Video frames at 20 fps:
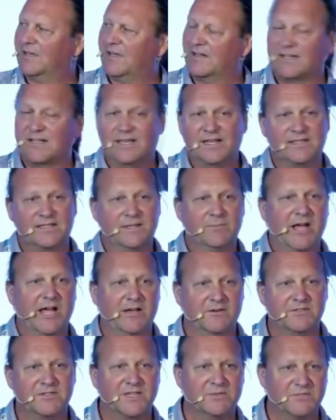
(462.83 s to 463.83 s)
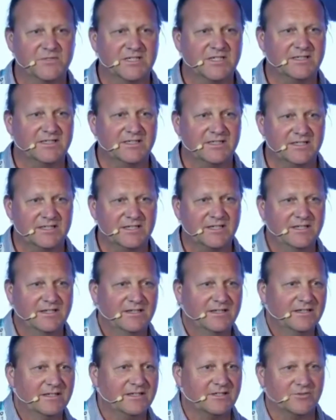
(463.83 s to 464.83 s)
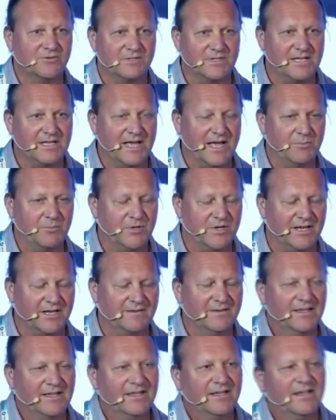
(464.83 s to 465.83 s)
They're going to kick them out in some cities. It's already happening.